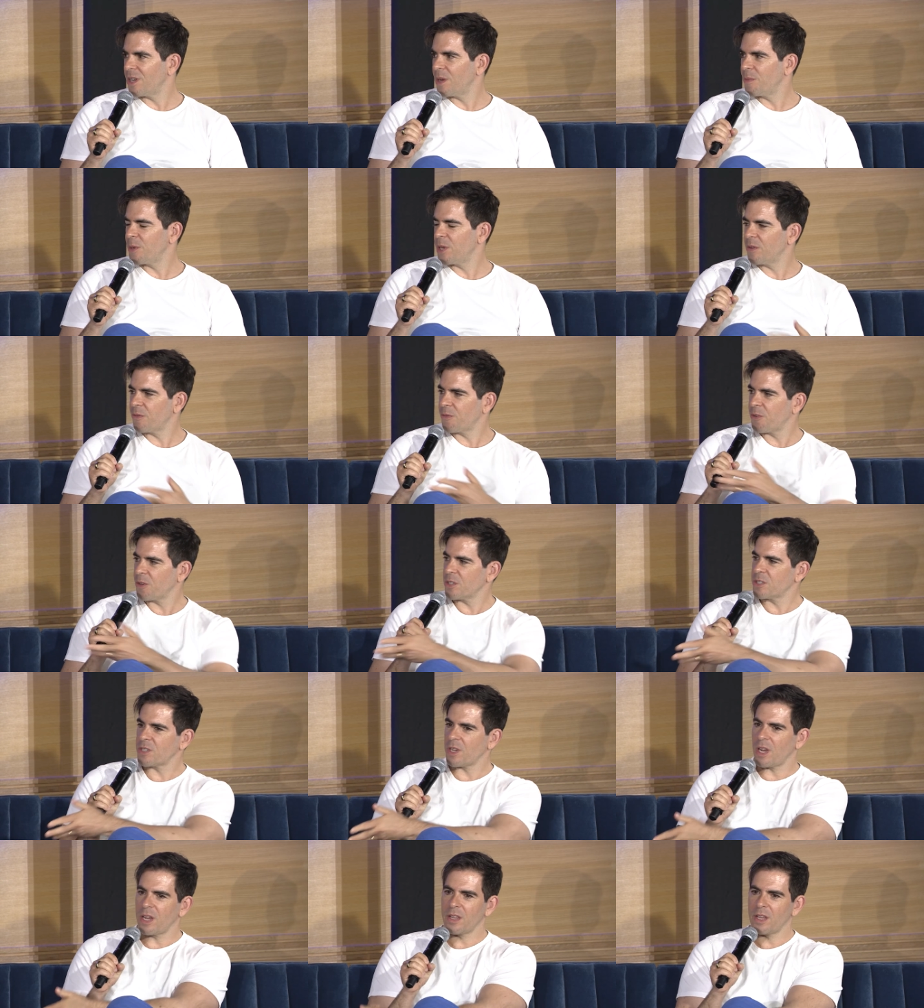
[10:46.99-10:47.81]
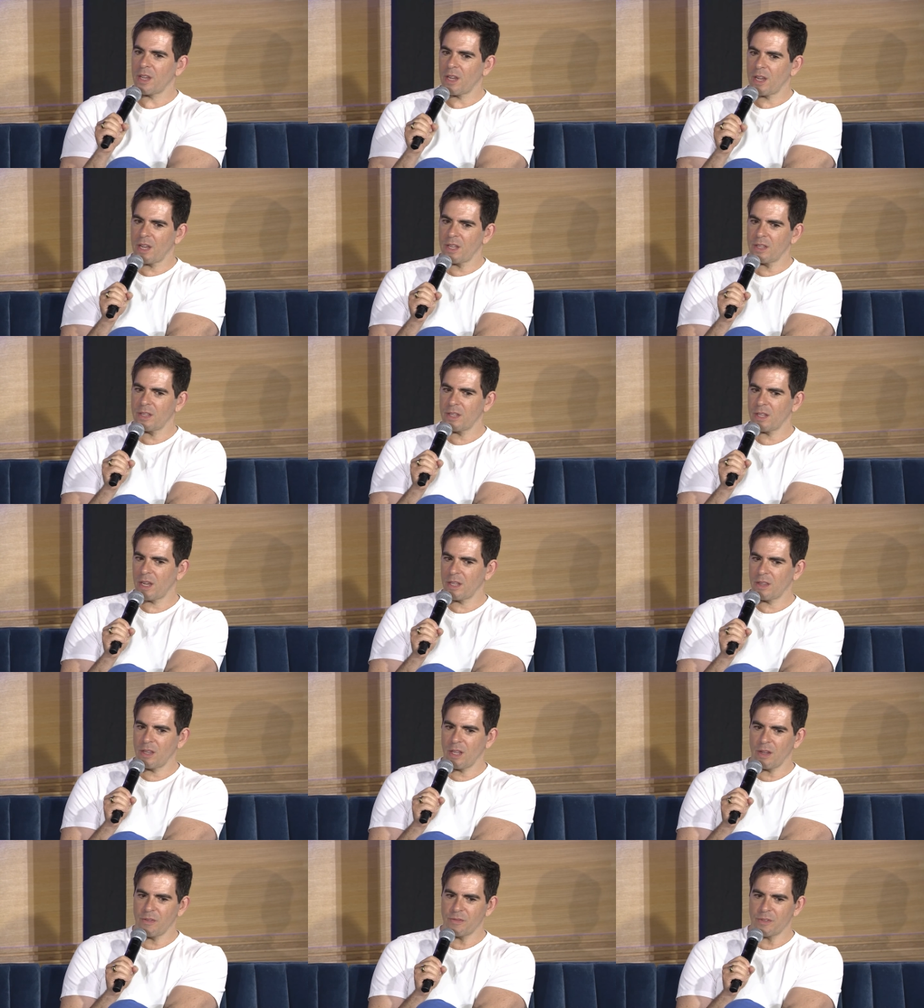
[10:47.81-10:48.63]
I mean, at first, I
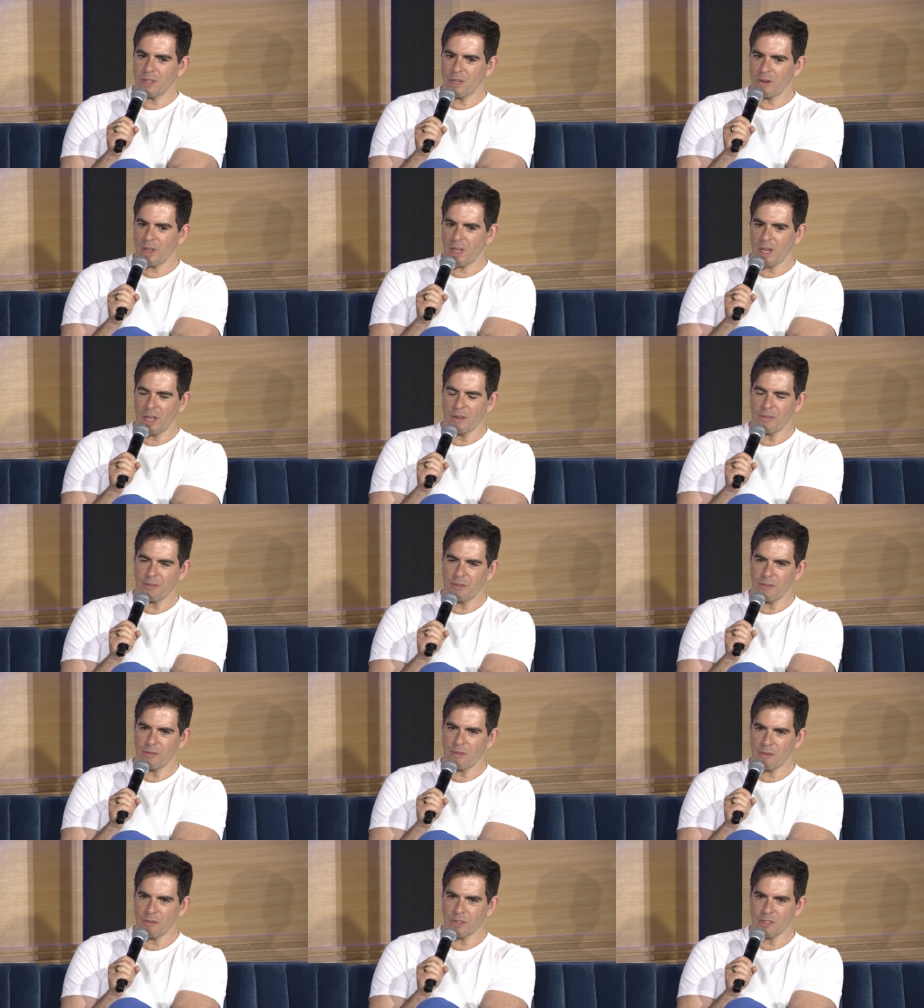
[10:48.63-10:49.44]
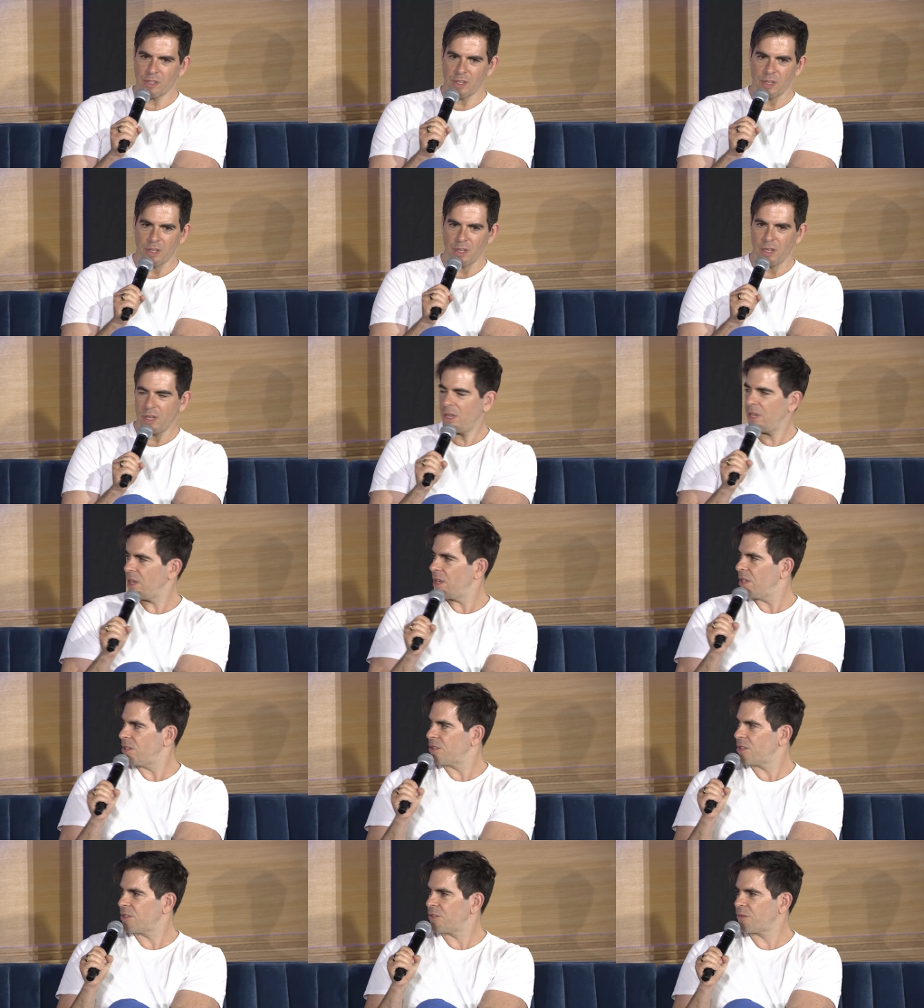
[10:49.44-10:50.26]
loved, if you've ever seen
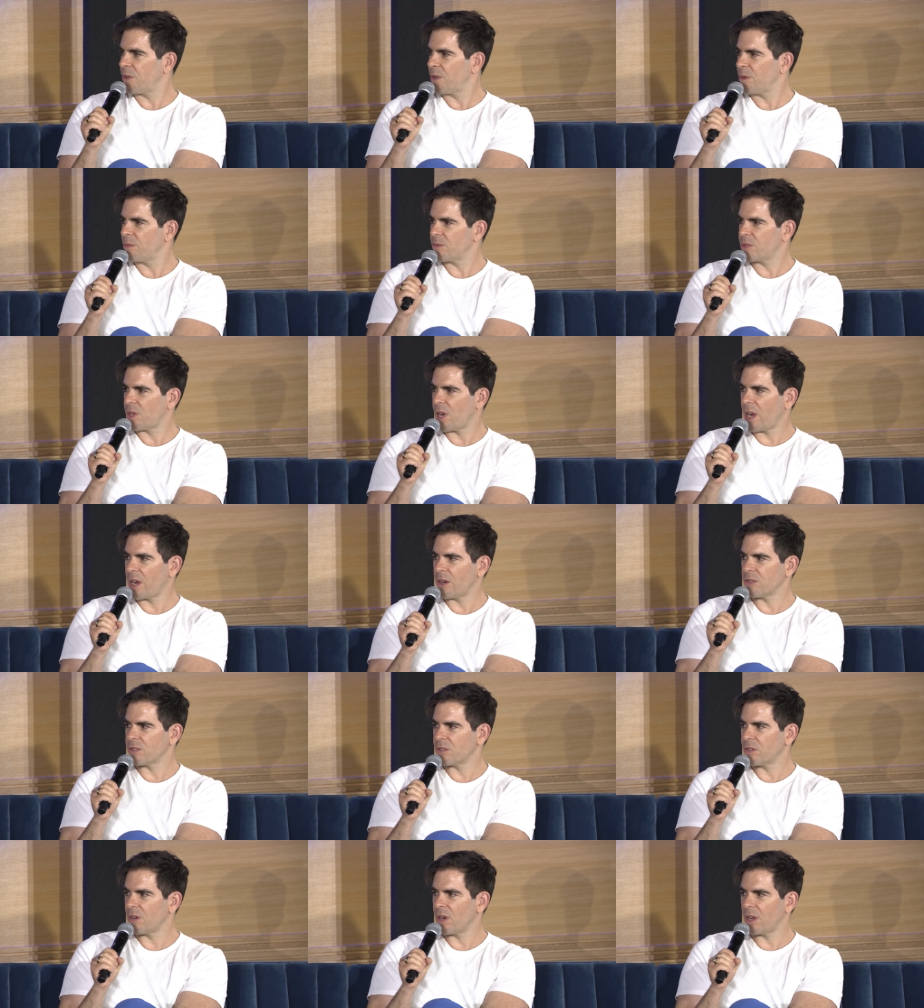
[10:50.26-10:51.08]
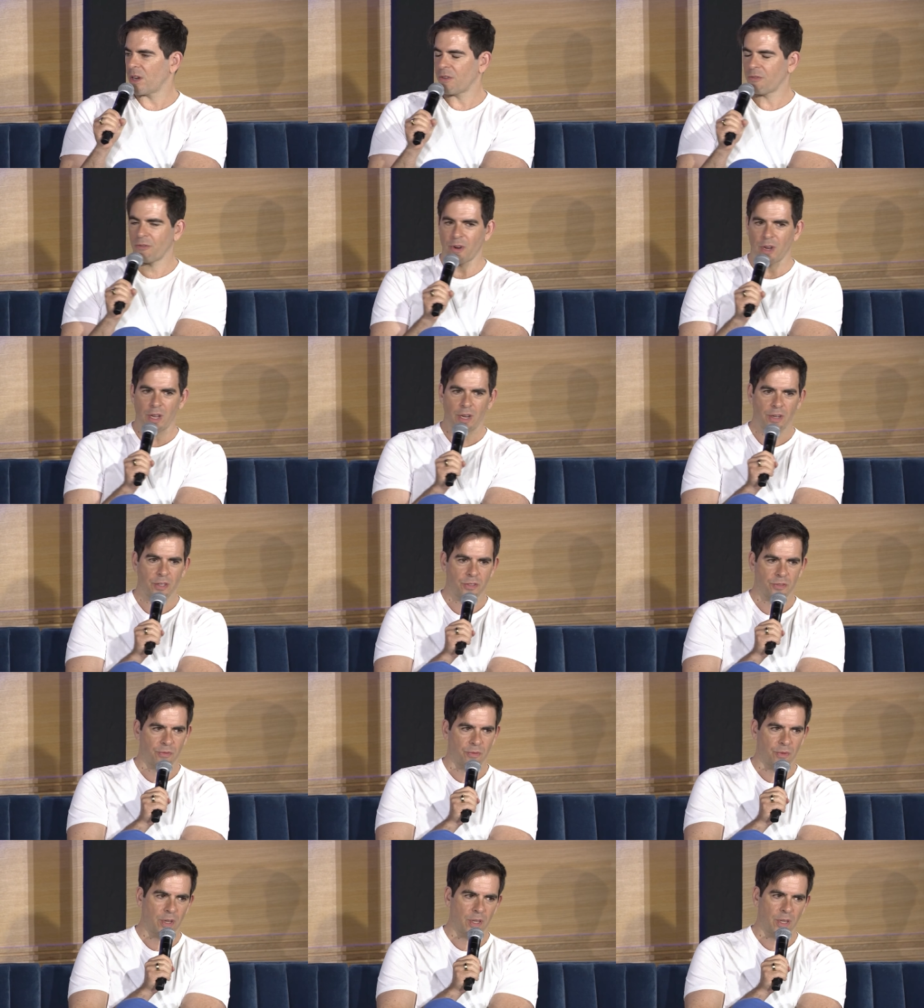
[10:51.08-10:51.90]
Issa's film Tigers Are Not Afraid, it's
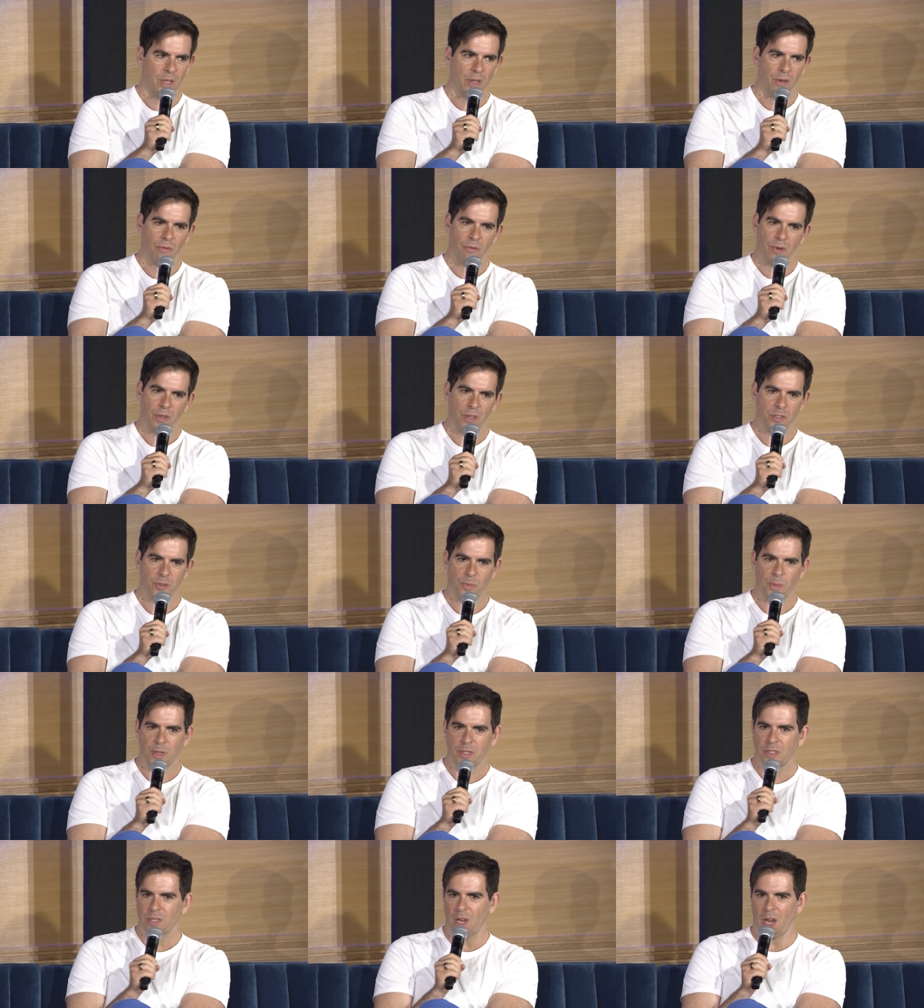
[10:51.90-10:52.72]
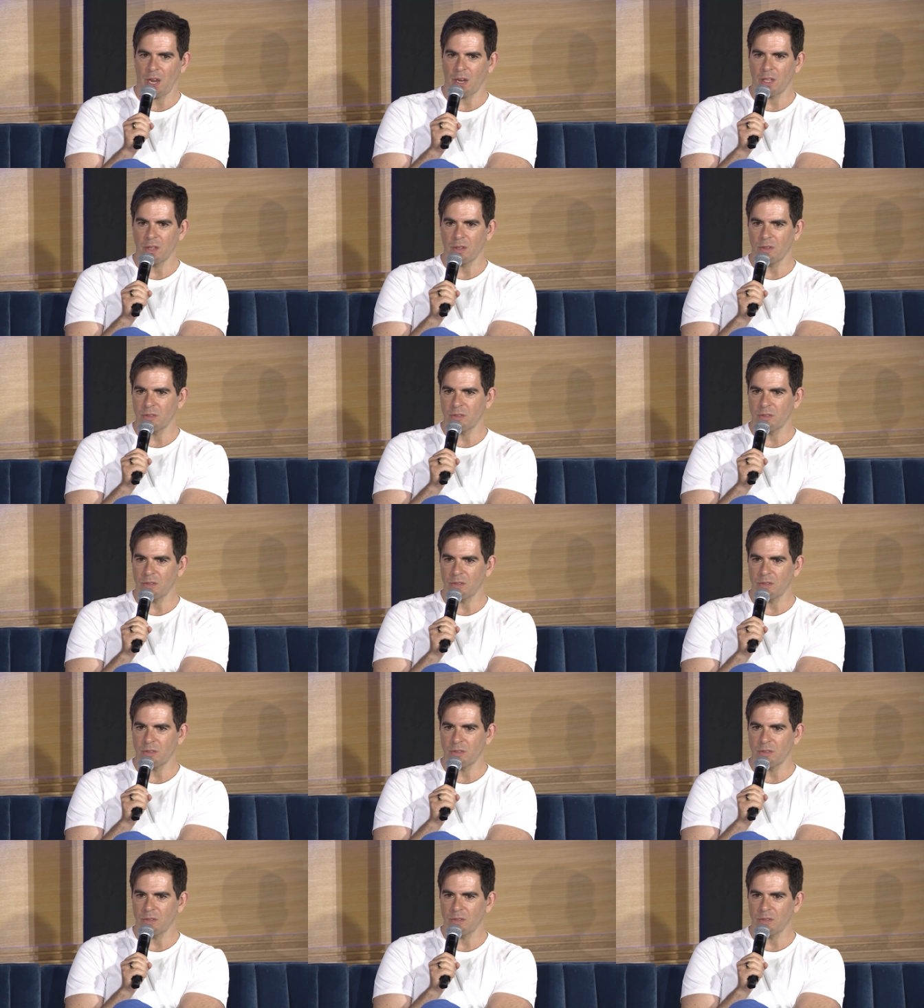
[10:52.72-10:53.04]
really, really spectacular.